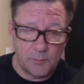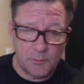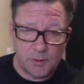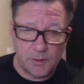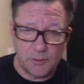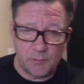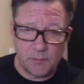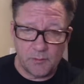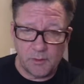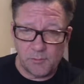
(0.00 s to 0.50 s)
by
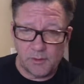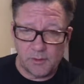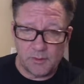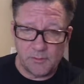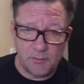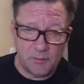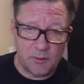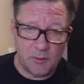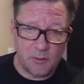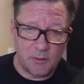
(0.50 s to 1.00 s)
the way,
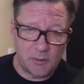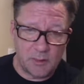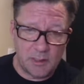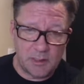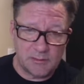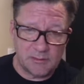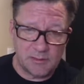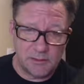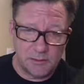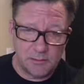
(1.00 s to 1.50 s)
but all
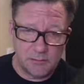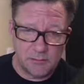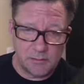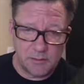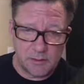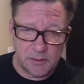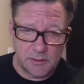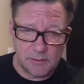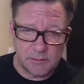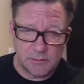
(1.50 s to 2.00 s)
kinds of use
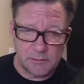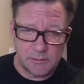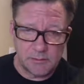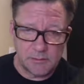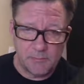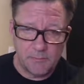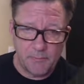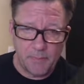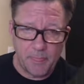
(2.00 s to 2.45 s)
cases.